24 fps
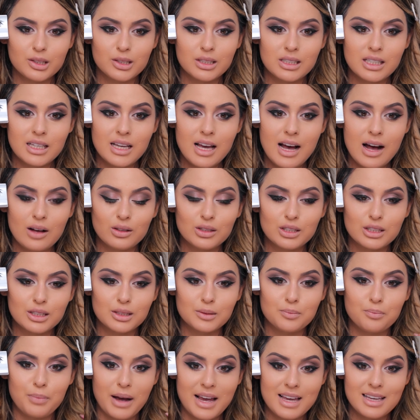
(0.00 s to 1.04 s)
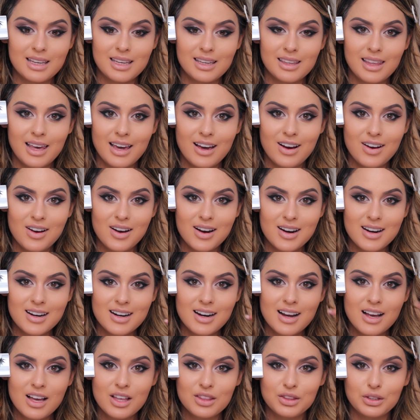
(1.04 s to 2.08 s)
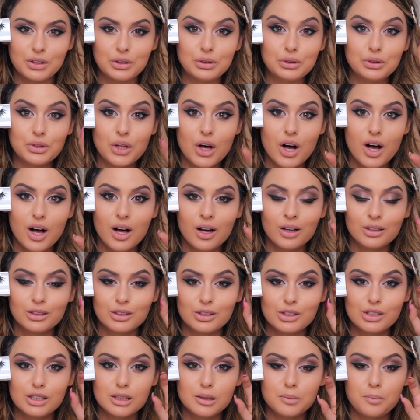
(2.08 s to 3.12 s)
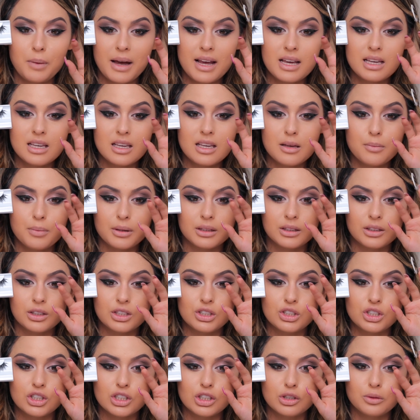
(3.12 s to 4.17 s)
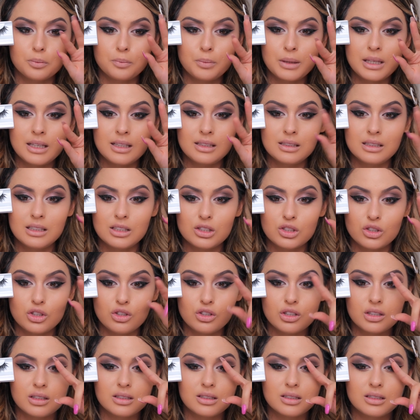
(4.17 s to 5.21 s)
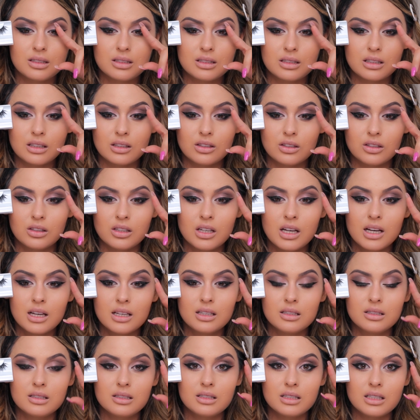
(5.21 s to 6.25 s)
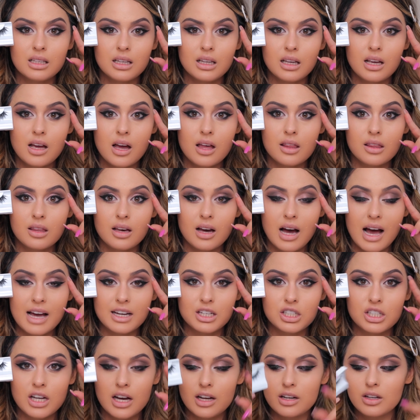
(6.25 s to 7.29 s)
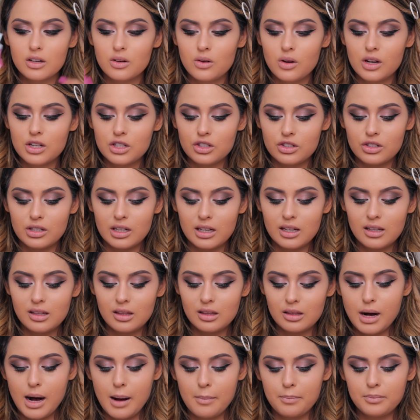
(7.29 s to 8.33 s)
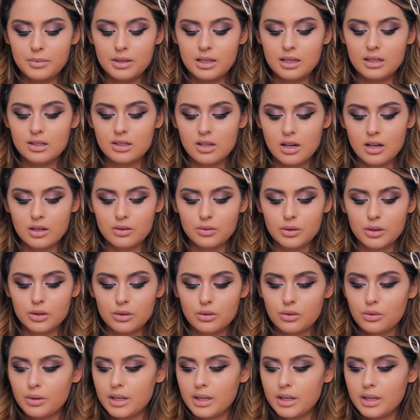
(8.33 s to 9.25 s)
See how spiky they are? They're long, they're spiky, but they're still piecey so you can still see the eyeshadow underneath. Pop these on real